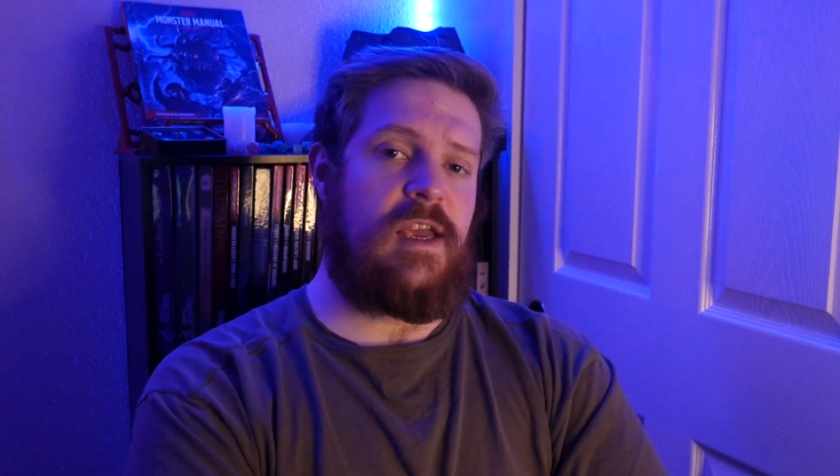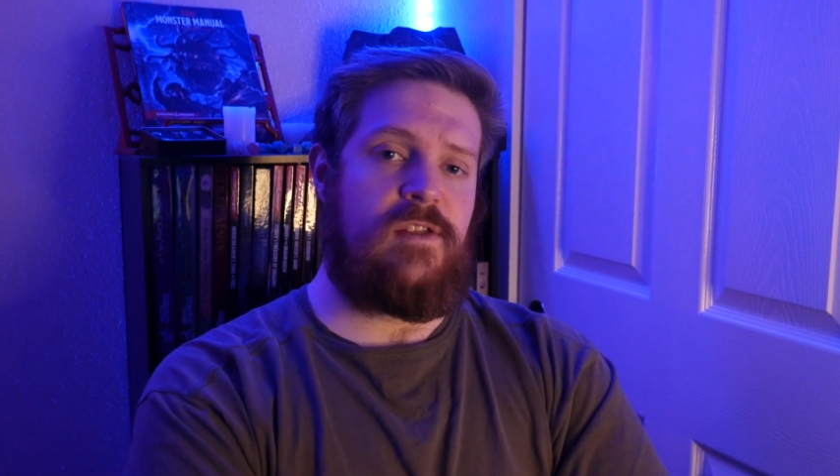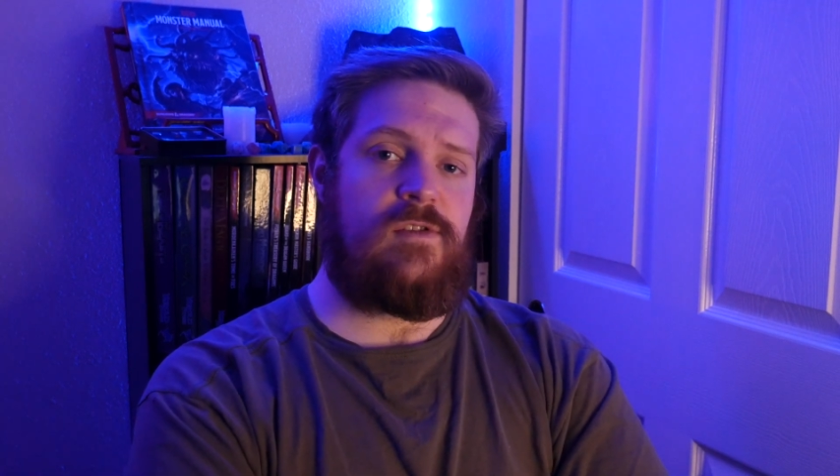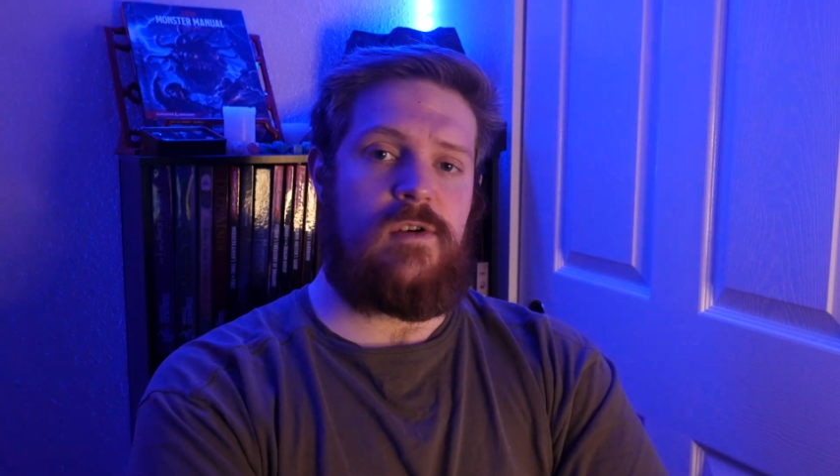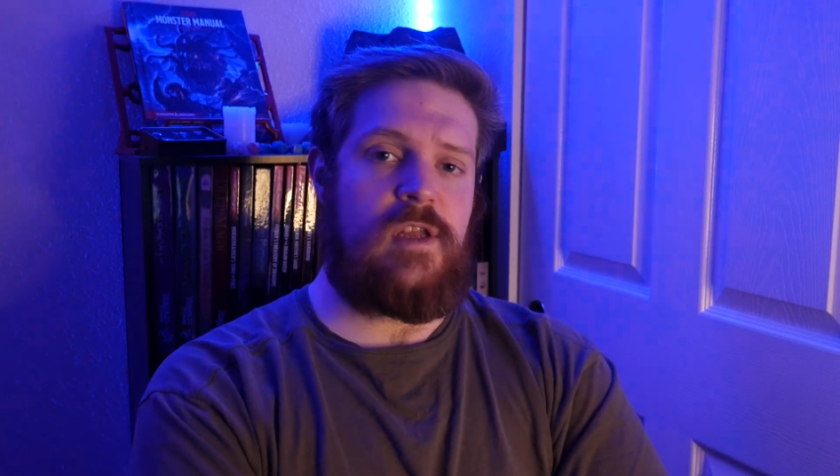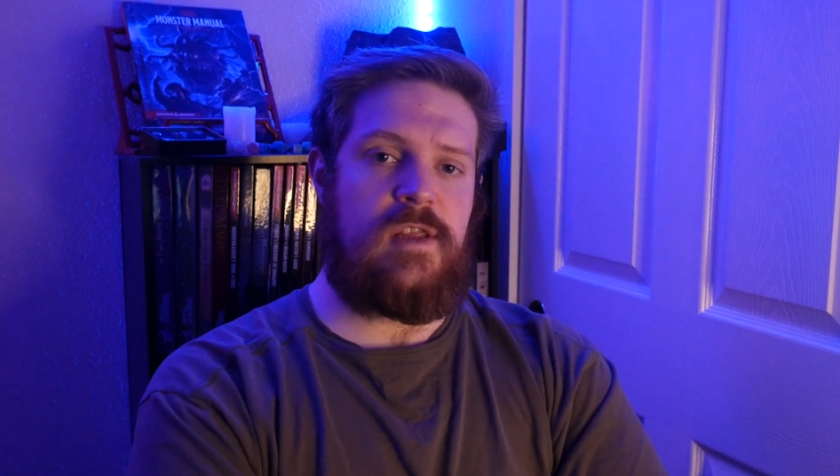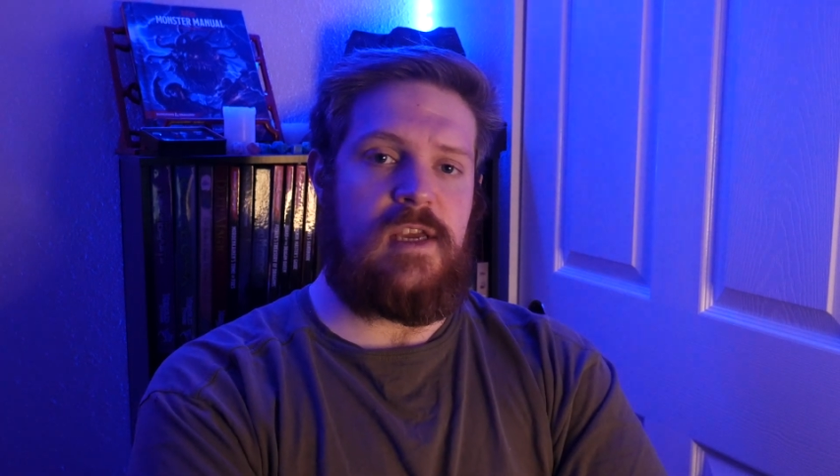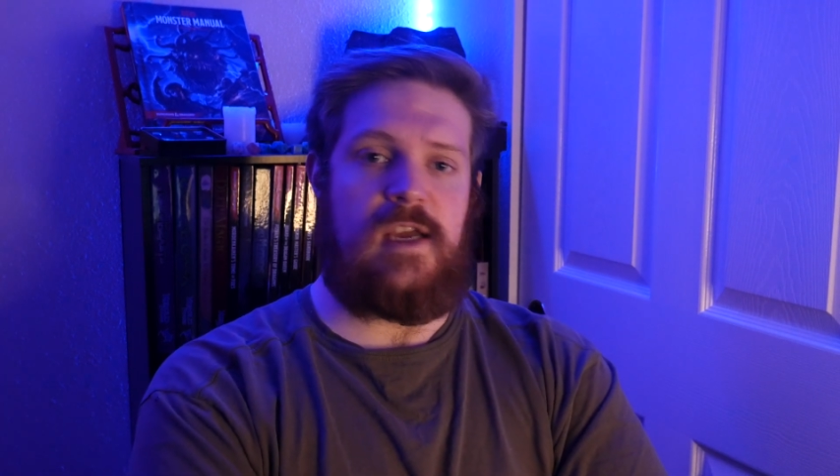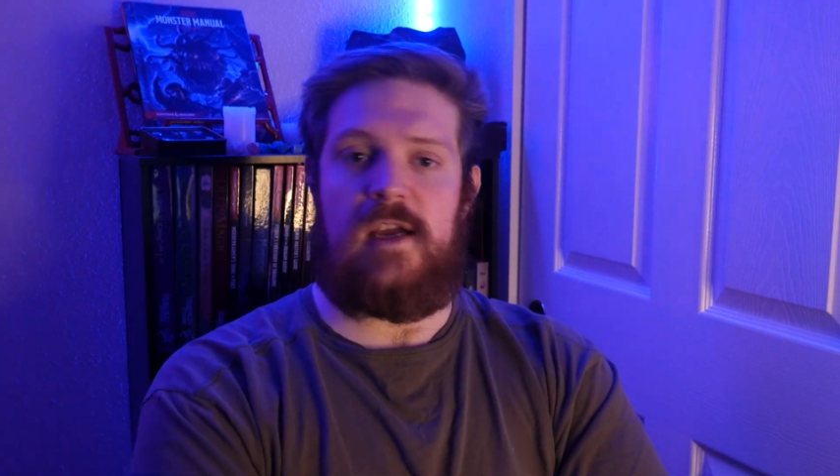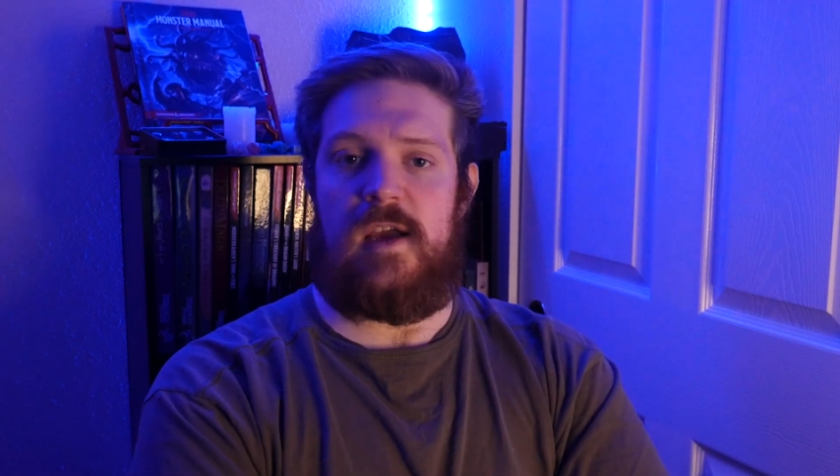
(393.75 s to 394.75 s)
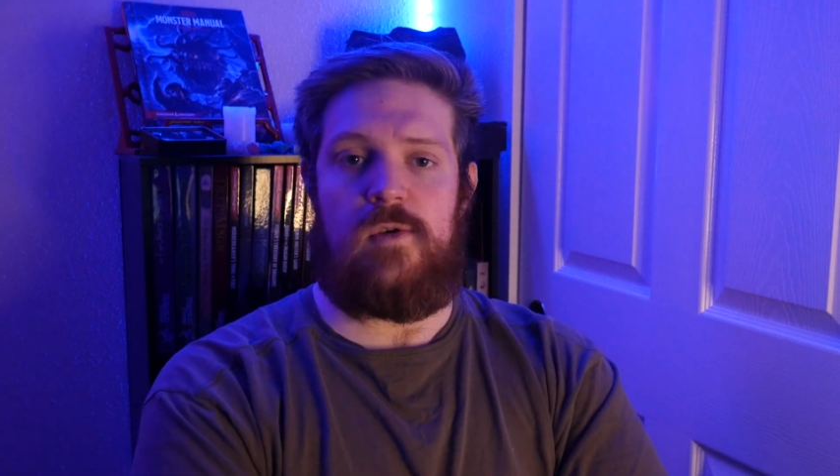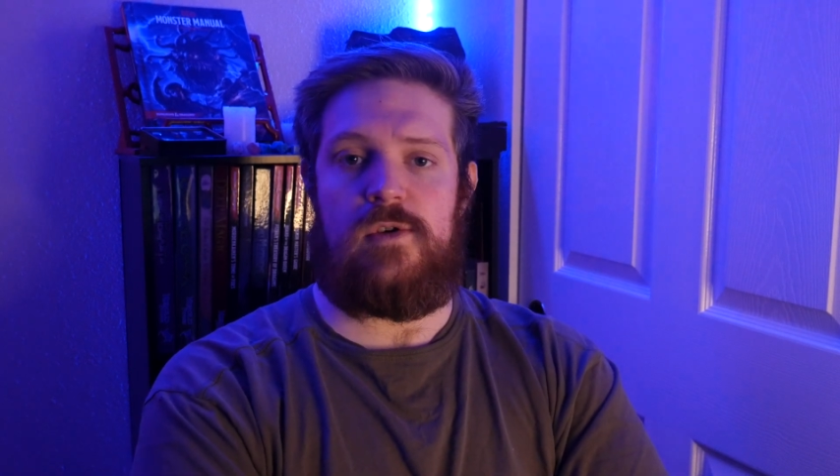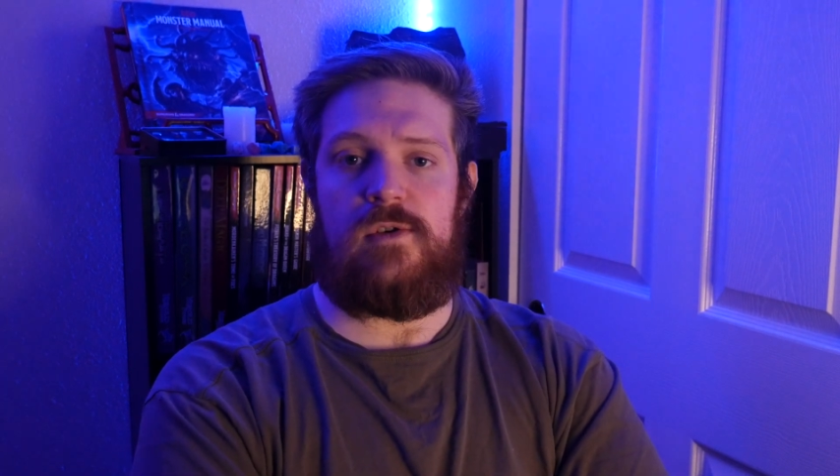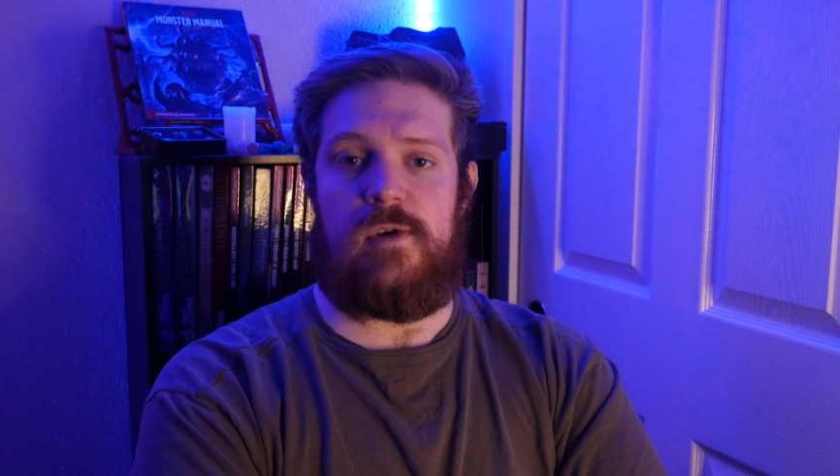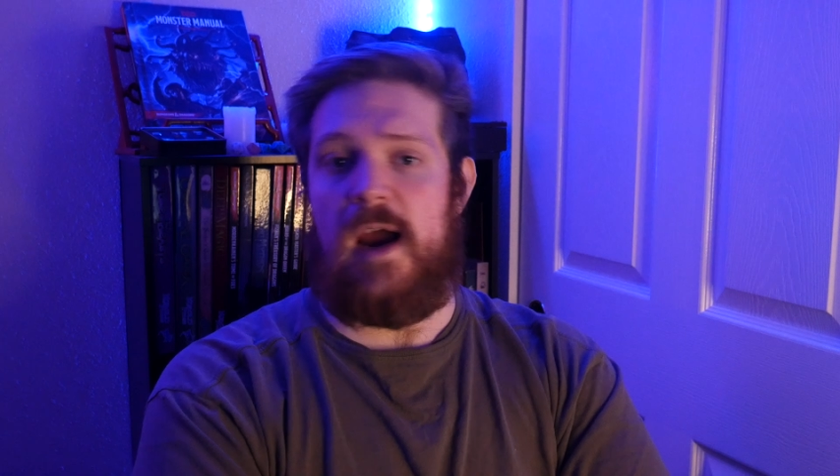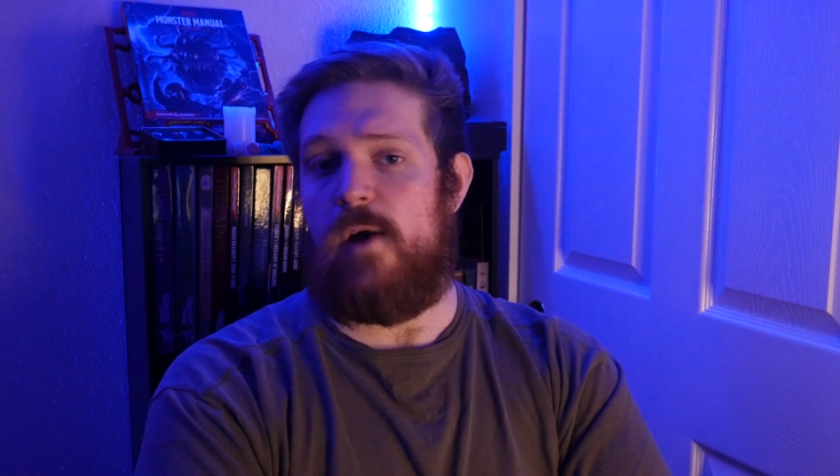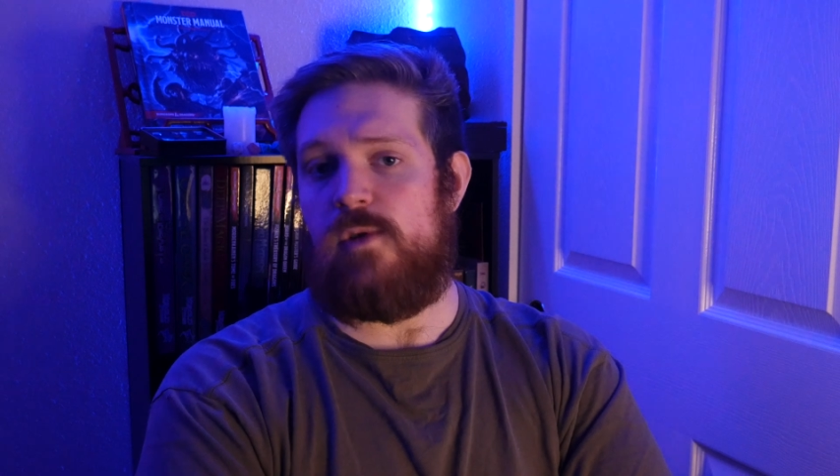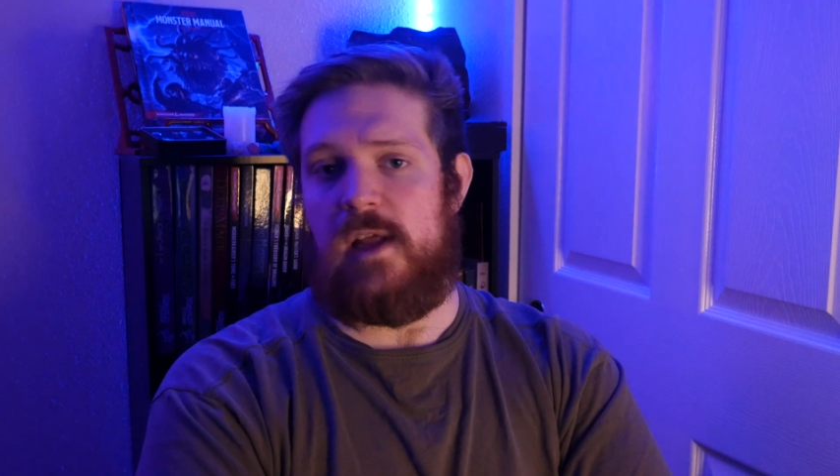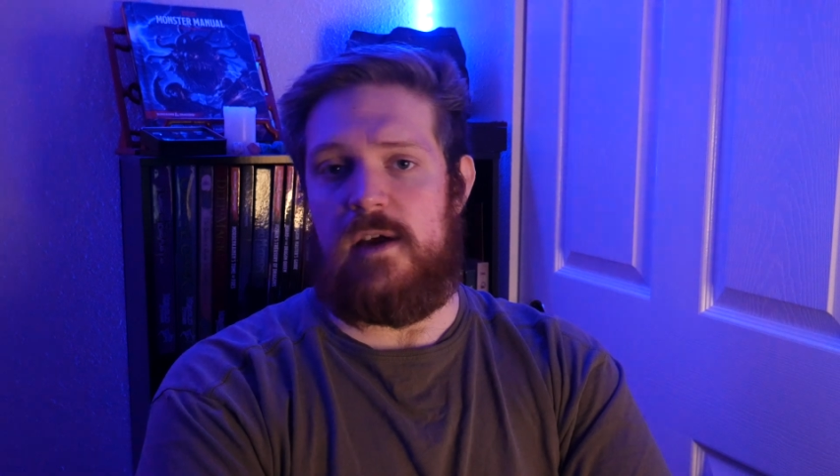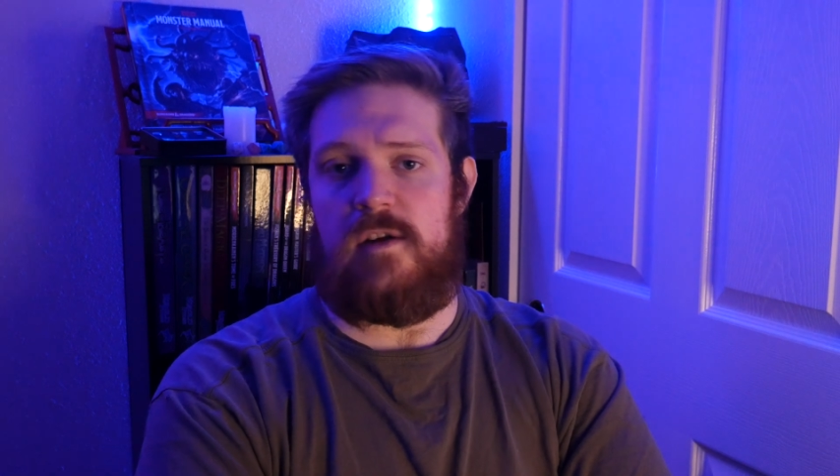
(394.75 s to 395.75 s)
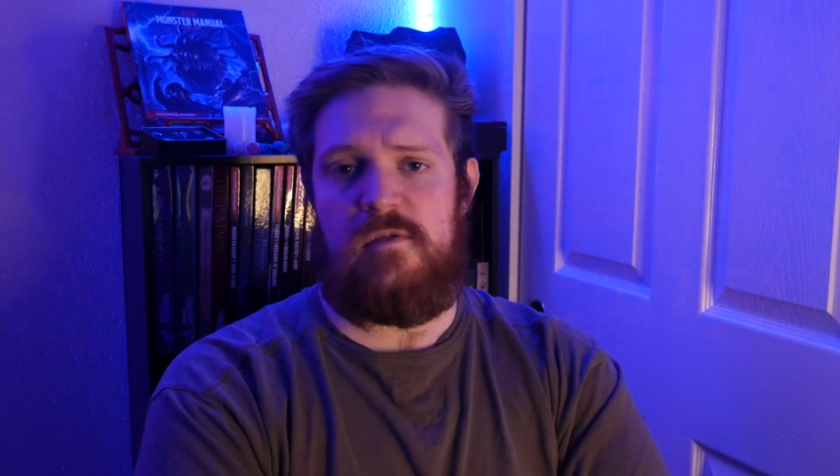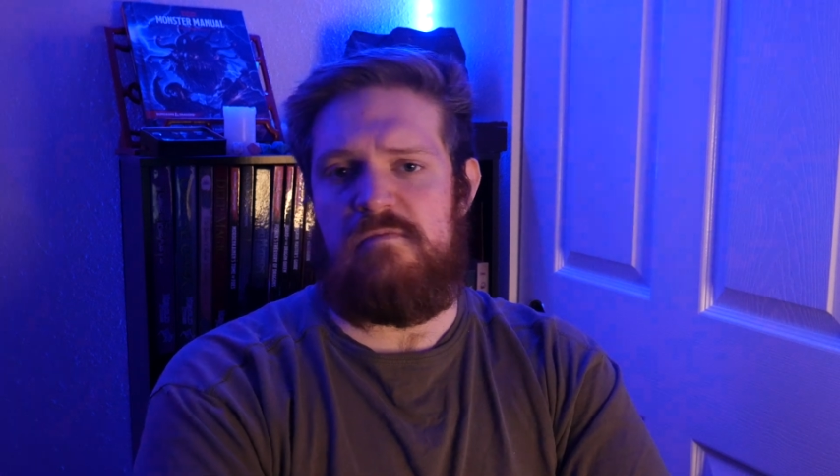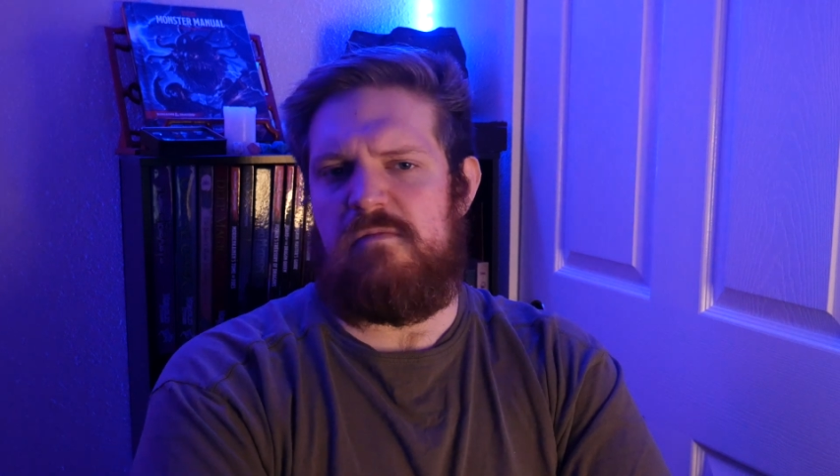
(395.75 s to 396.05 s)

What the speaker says: answered and the encounter outlined,